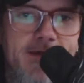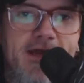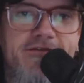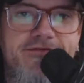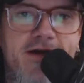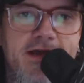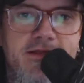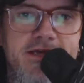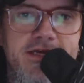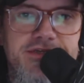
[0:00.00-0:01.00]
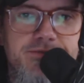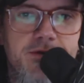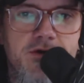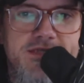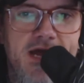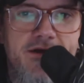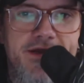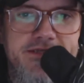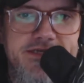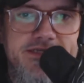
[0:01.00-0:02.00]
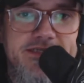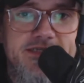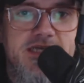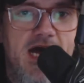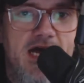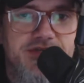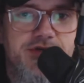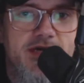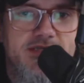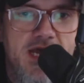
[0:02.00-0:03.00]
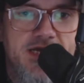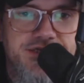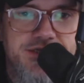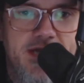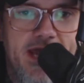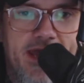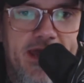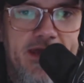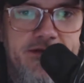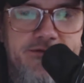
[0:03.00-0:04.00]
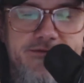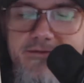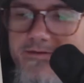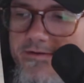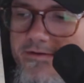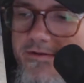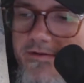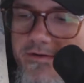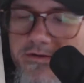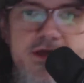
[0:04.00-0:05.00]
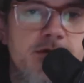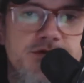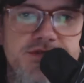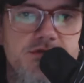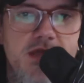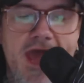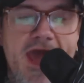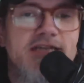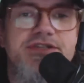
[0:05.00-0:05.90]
And I finally just broke down and did a Discogs transaction, and it was as